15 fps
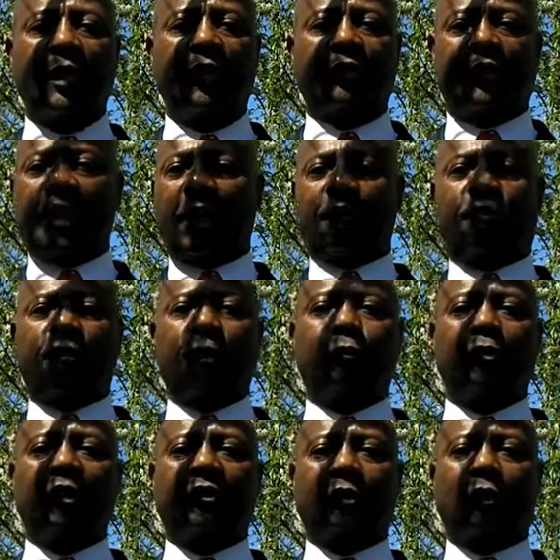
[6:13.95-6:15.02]
She has good
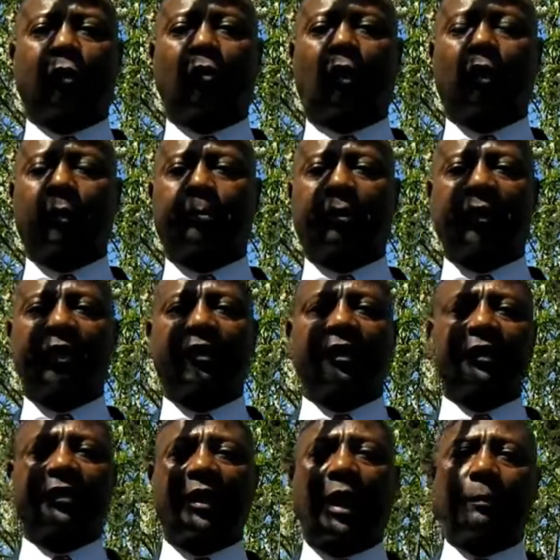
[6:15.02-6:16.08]
reason to call the police
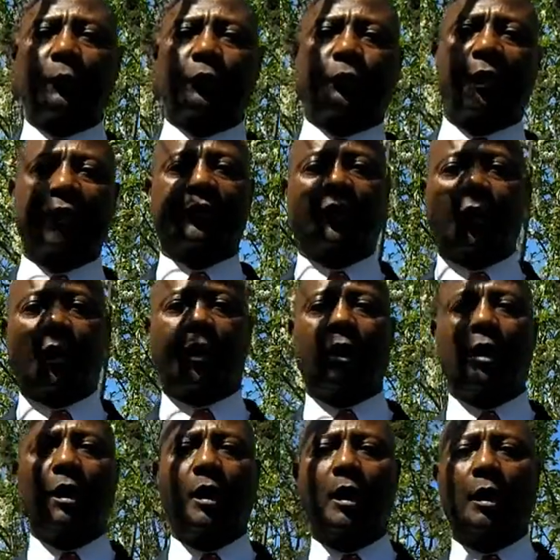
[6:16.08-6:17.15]
and say I'm a threat to her,
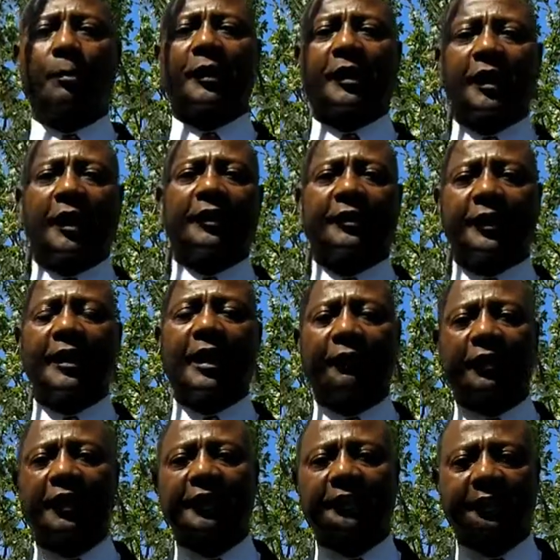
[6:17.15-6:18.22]
because the
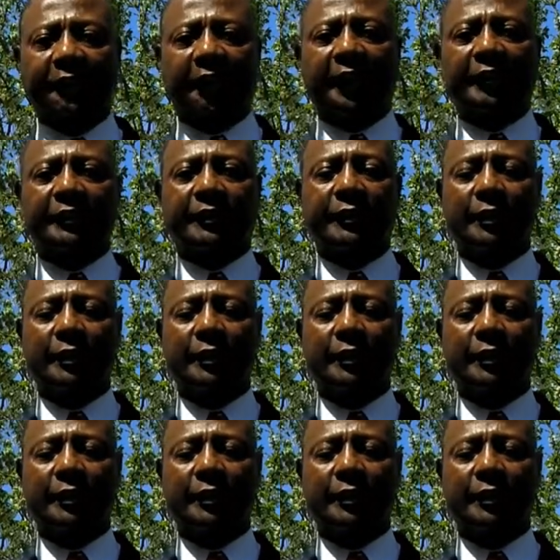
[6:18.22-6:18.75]
evidence says